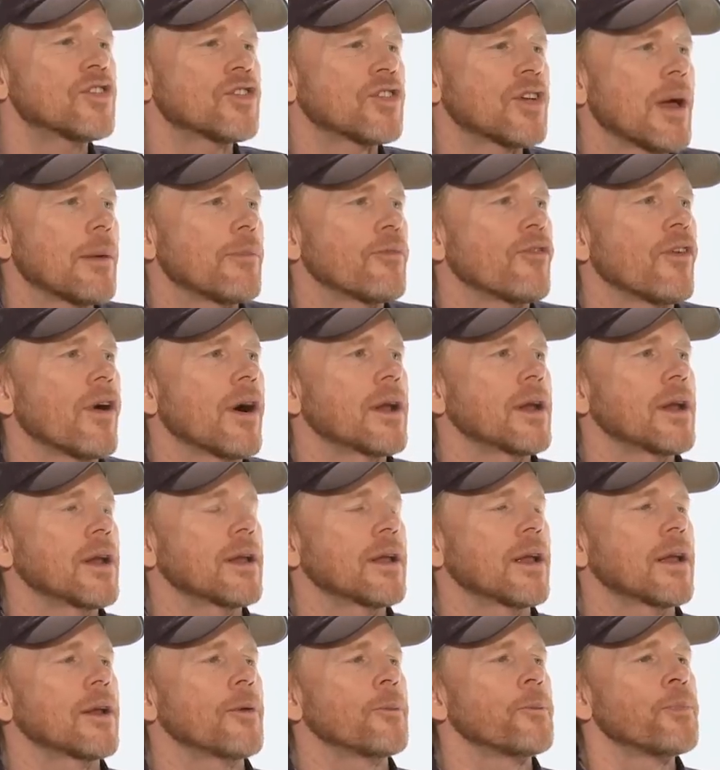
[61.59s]
just kept
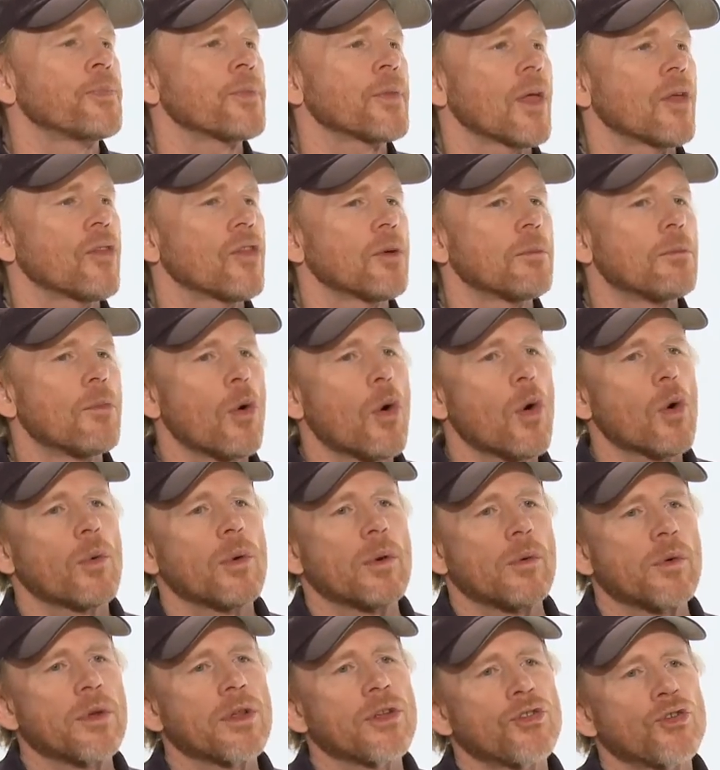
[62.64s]
finding that the more
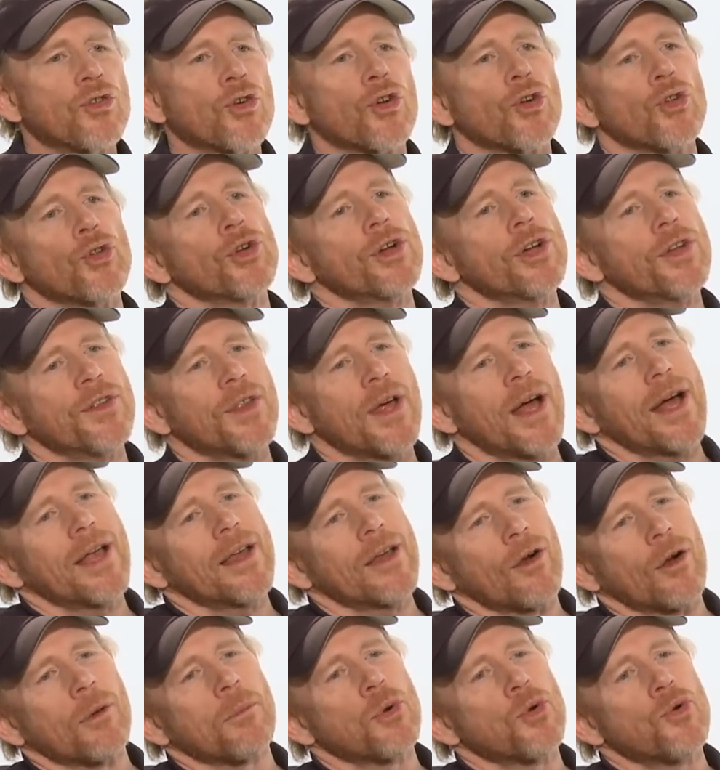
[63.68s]
we really took a look at that
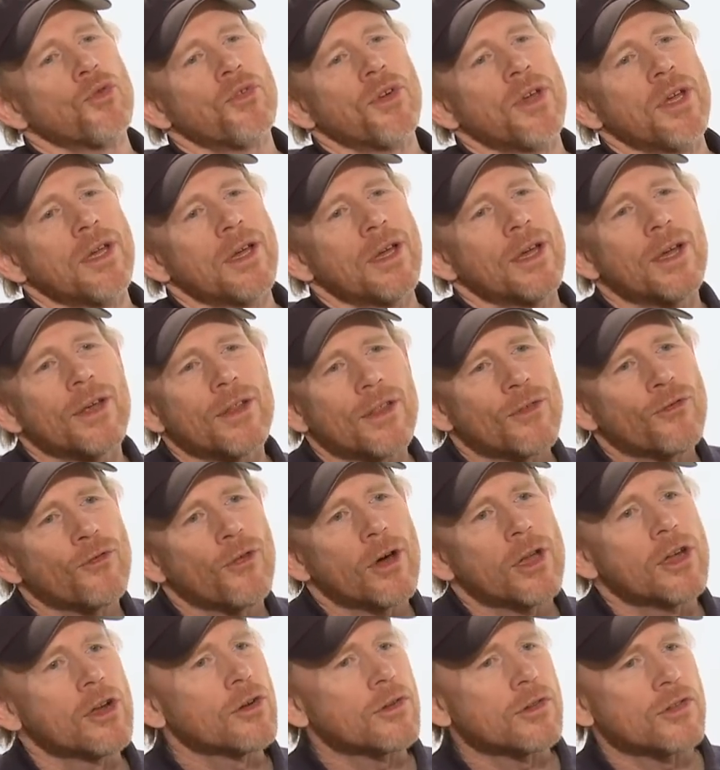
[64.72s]
in our movie, the
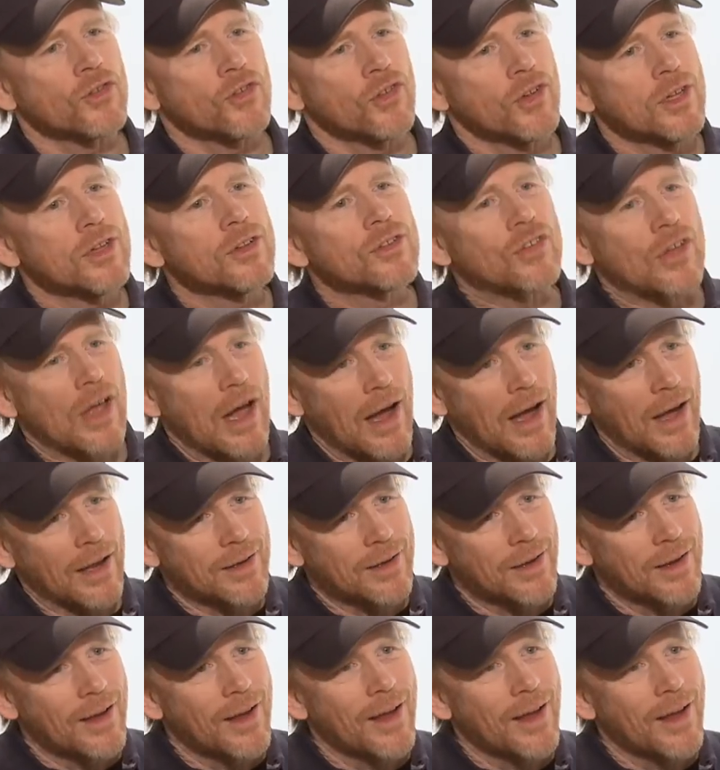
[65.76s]
funnier the scenes got,